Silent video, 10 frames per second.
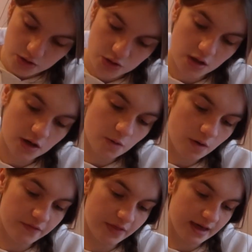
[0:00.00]
two
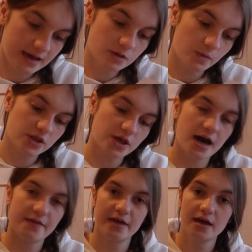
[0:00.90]
of these, which
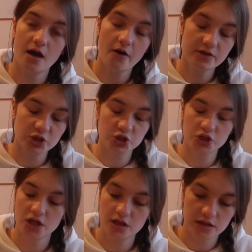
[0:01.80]
are the
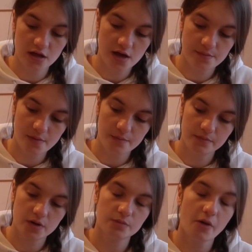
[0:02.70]
orange, the
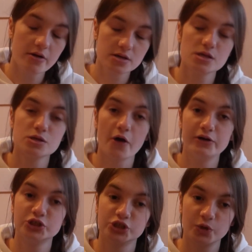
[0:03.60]
Morrisons
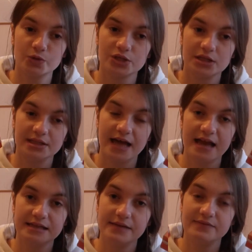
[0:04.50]
orange juice is
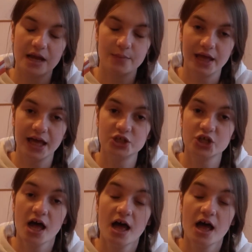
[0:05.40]
again 78p each.